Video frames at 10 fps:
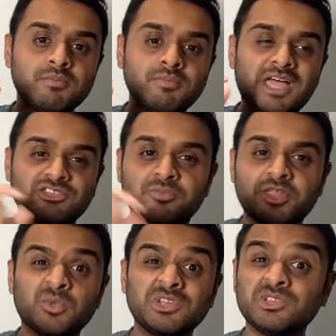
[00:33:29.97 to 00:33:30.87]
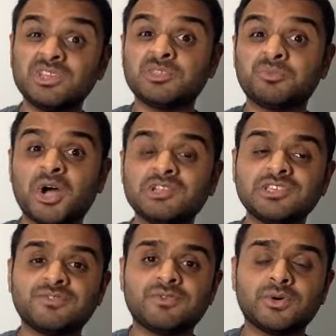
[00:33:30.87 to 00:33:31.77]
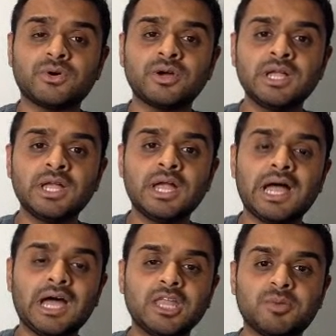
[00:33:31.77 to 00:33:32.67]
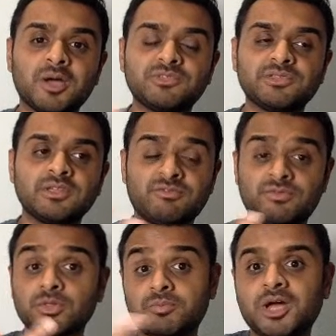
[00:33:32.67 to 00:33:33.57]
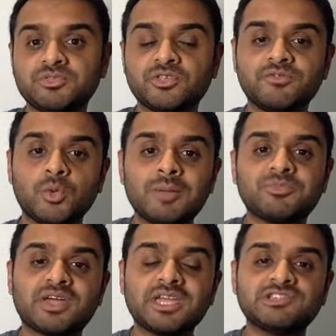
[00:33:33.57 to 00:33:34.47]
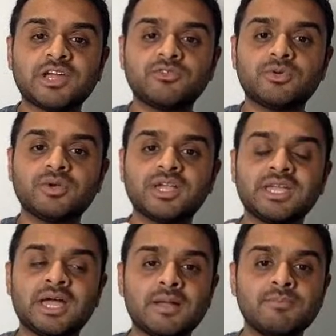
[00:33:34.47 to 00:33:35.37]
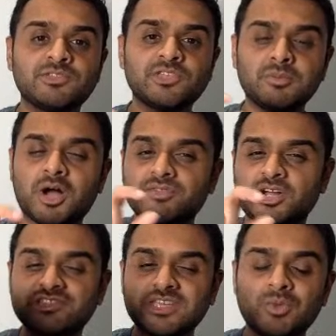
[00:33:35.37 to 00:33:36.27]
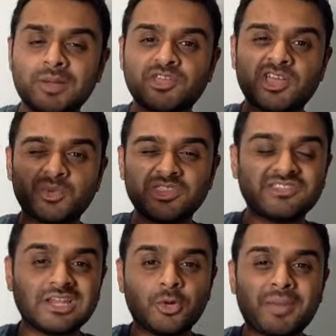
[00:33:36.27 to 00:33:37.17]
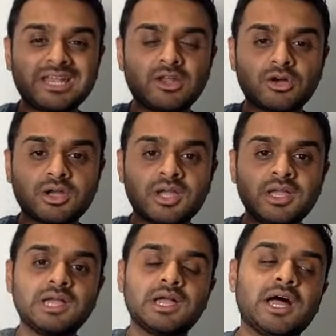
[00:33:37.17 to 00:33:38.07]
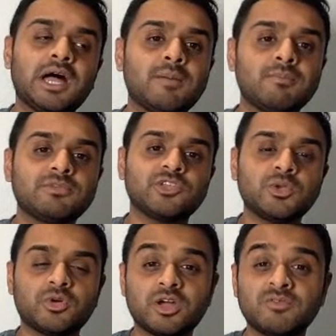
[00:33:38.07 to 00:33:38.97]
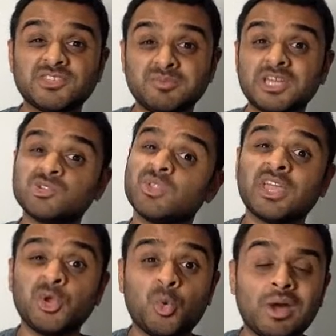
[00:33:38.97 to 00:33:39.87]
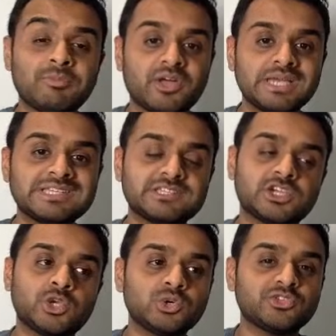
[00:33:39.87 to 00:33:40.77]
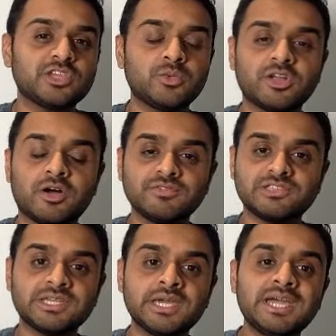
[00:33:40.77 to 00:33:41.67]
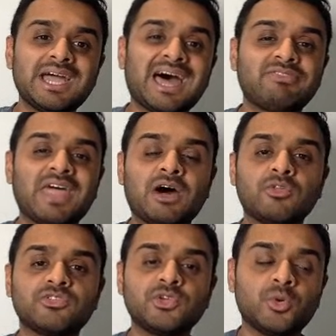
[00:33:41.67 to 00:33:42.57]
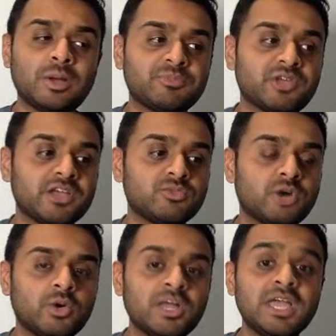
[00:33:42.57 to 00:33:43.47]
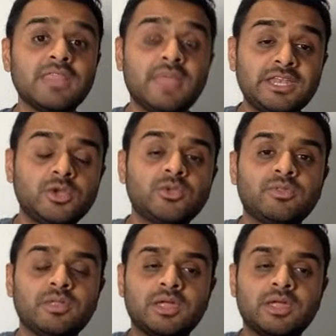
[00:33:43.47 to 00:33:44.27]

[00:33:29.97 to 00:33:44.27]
that's something which you need to purchase for the purpose of your website in general. So you might have kind of seen websites where there's a little padlock. So you want to obviously make sure that your website is secure. So you want to obviously add that onto your website as well. Then you